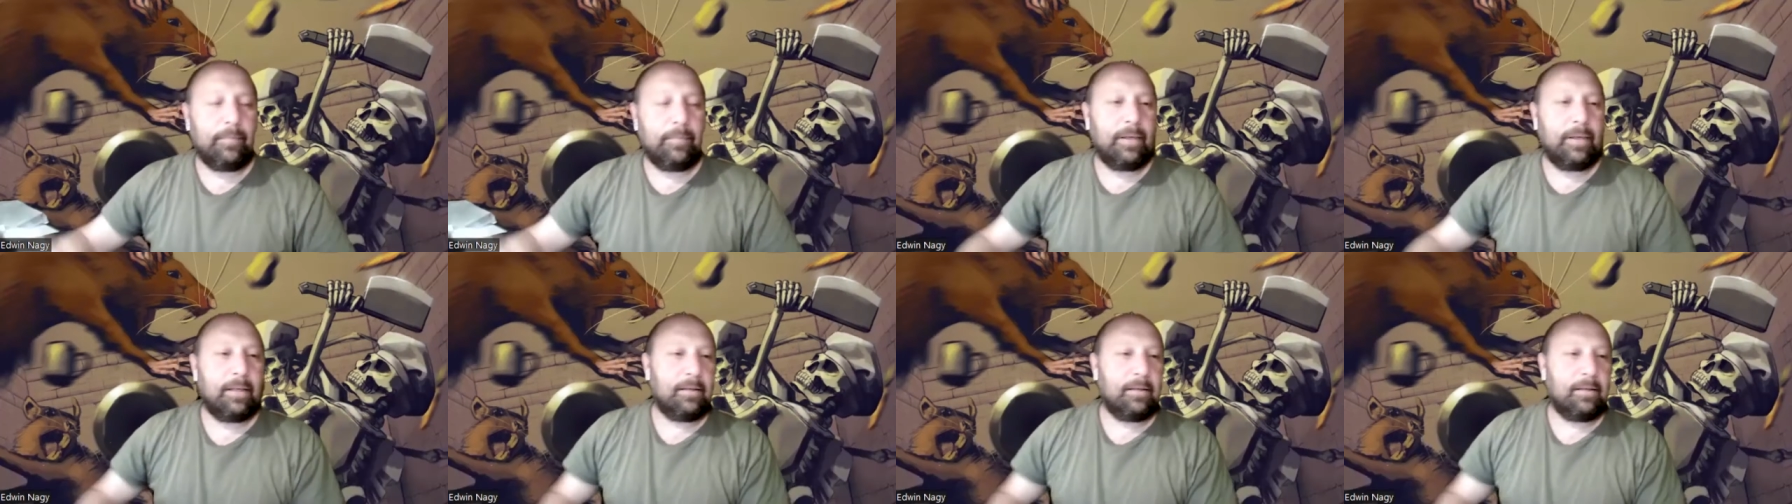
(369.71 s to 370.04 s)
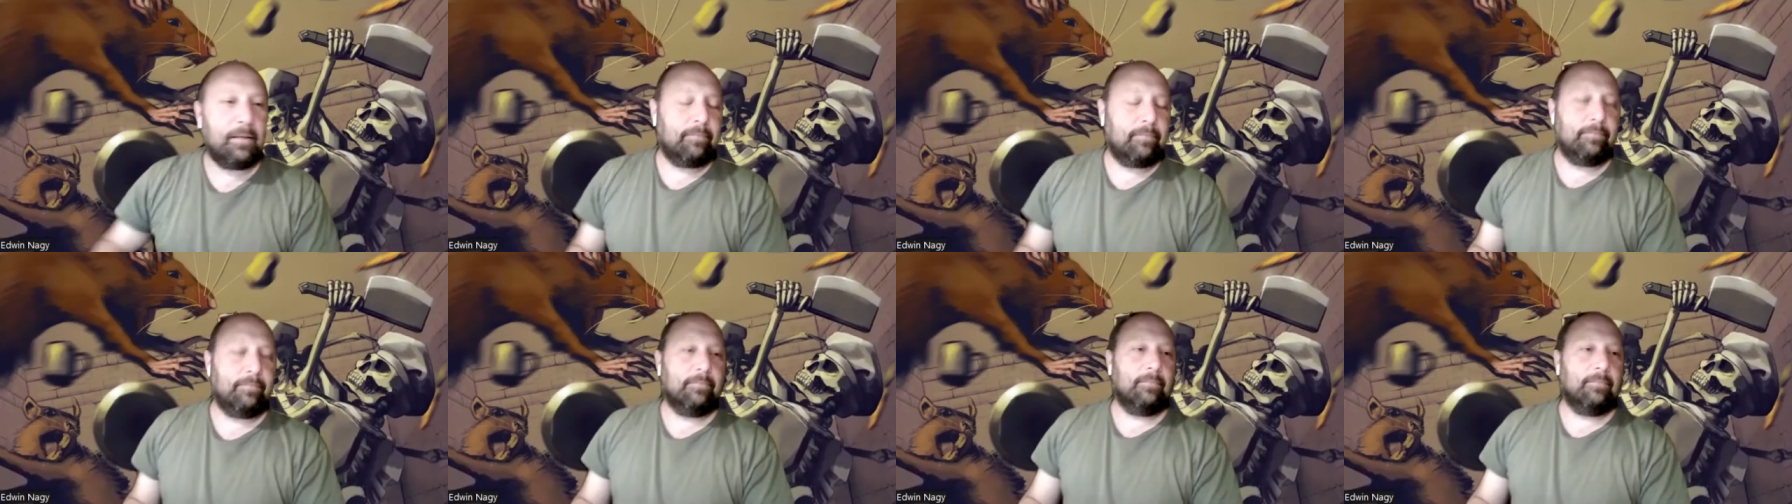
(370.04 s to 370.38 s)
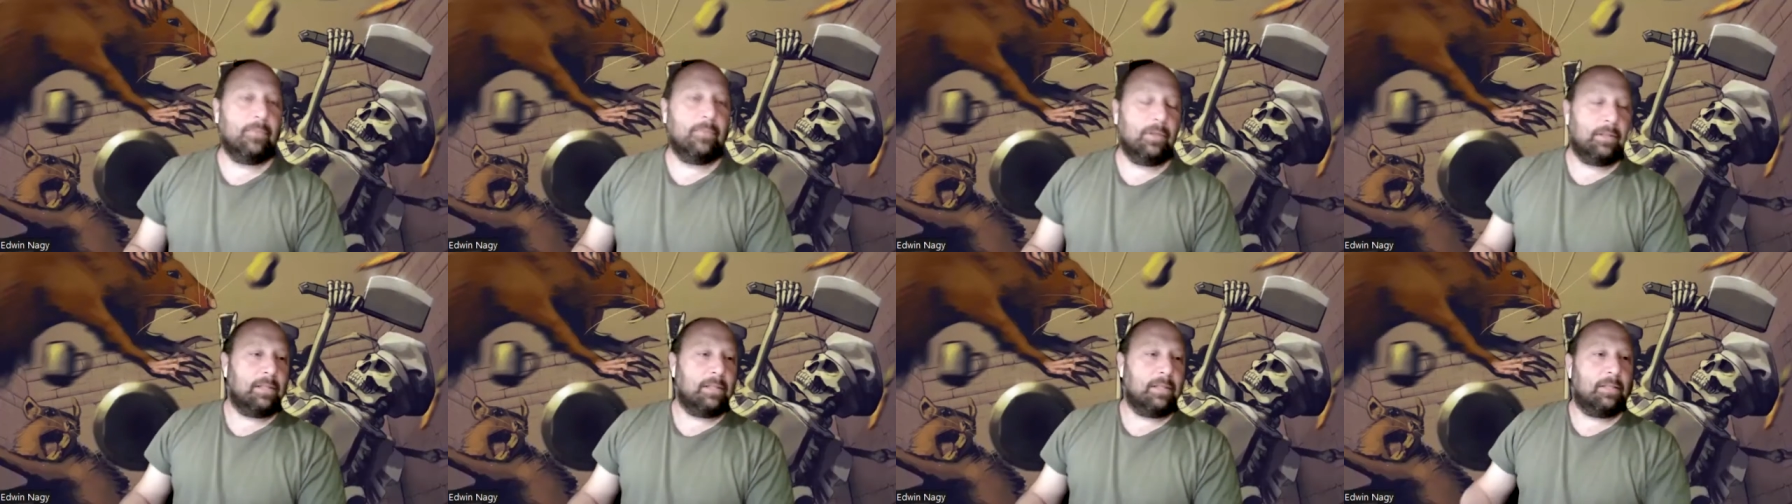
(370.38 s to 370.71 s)
big
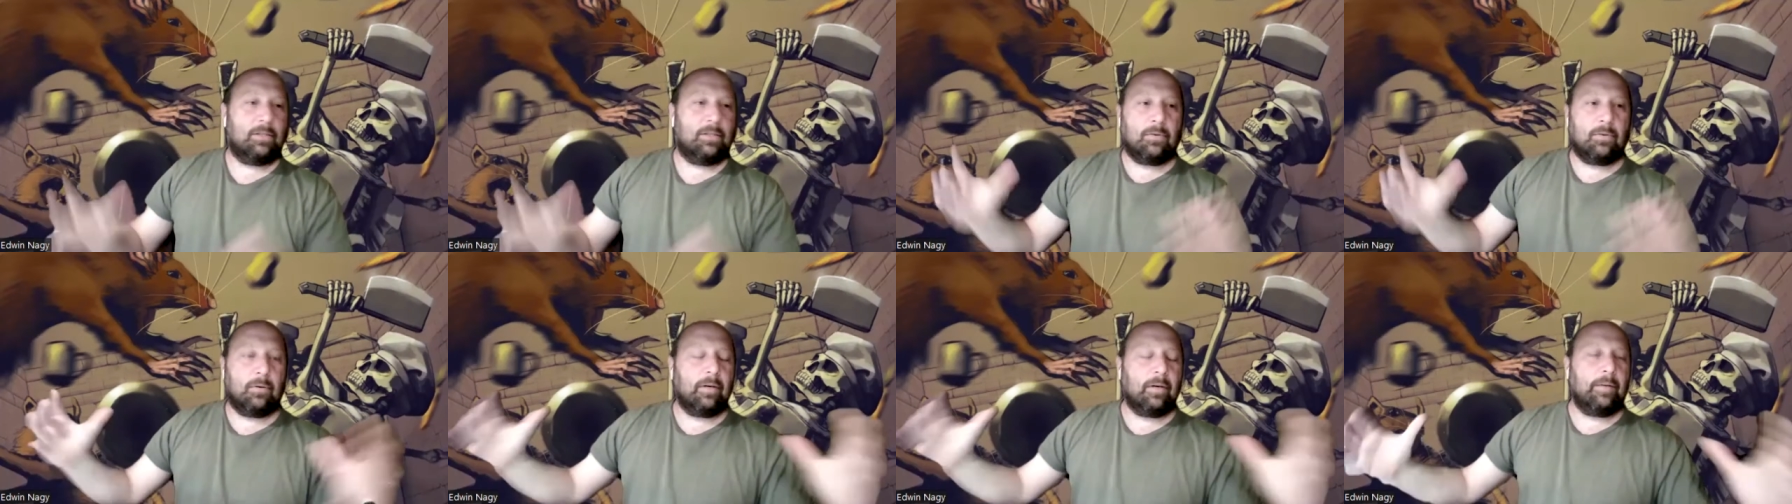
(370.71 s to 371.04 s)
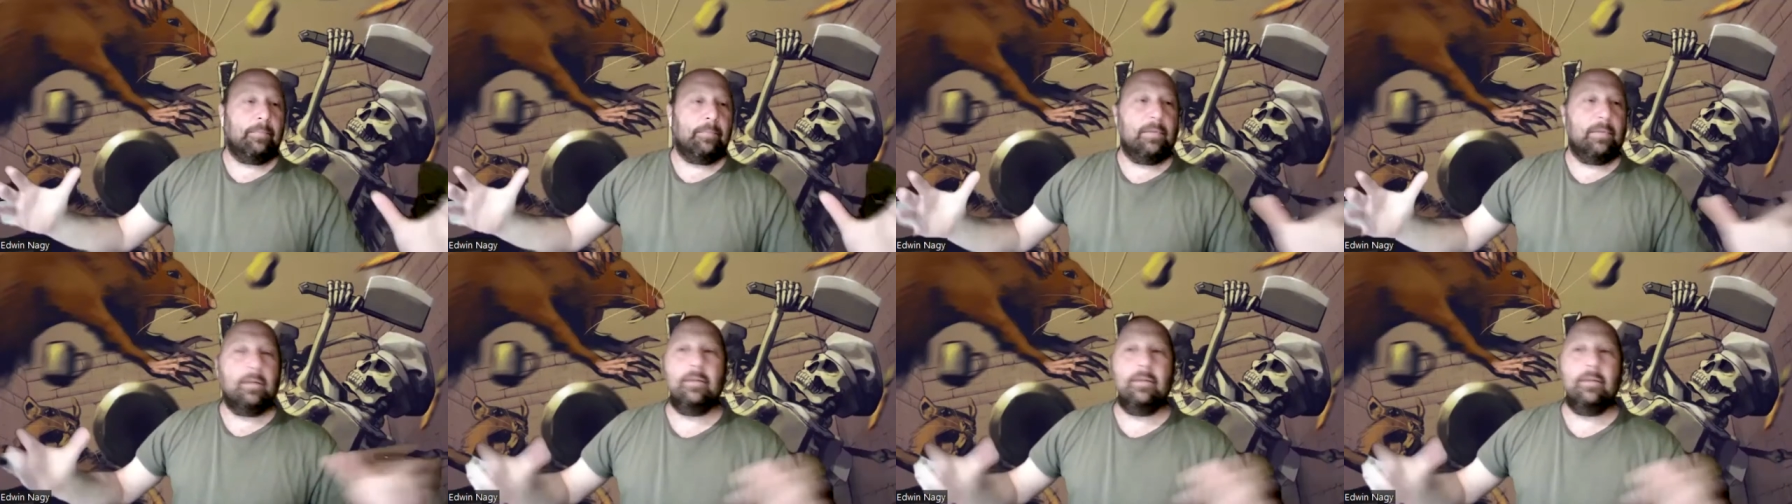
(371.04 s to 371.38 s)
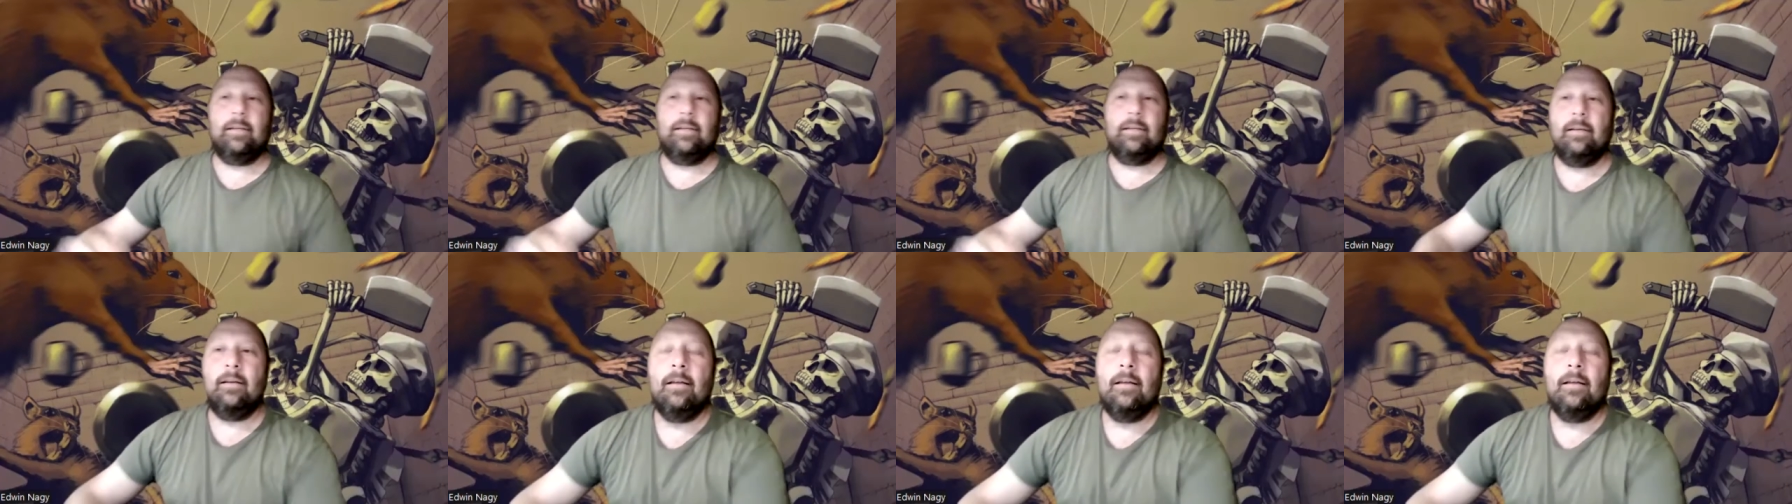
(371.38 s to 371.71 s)
multi-story
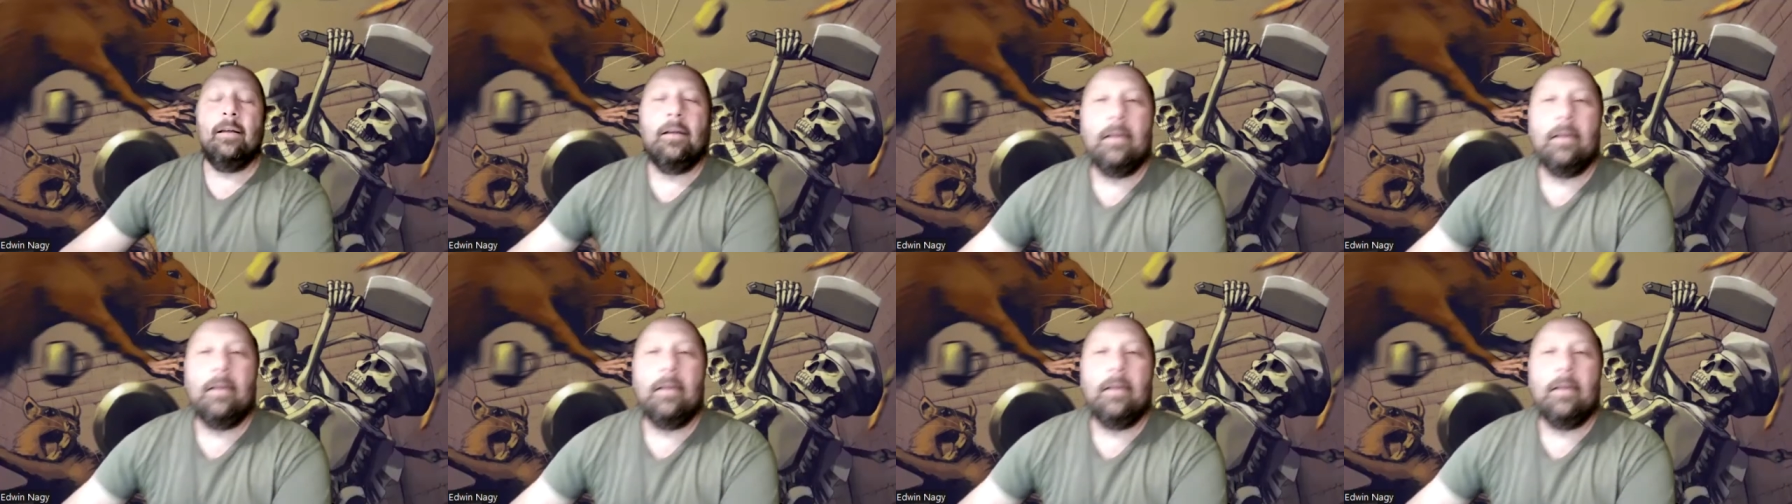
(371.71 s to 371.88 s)
building,